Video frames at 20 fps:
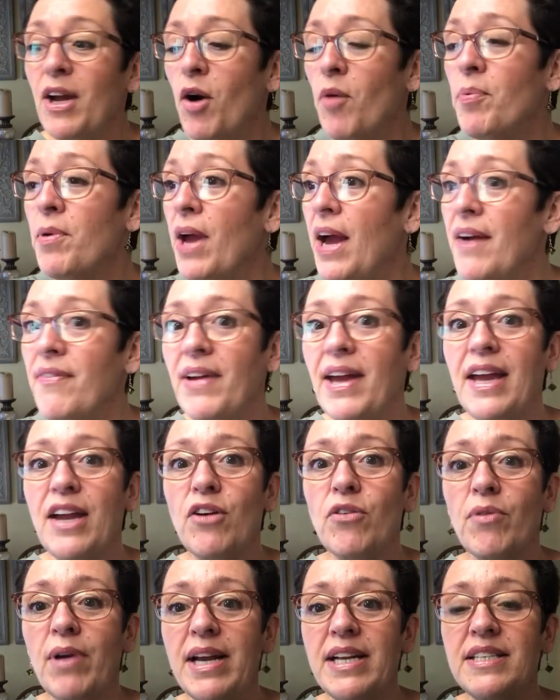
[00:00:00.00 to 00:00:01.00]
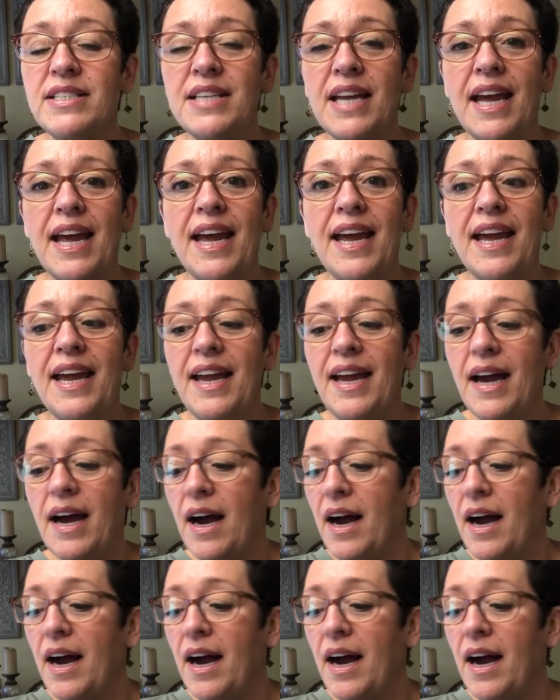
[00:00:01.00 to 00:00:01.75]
hope you have a great day.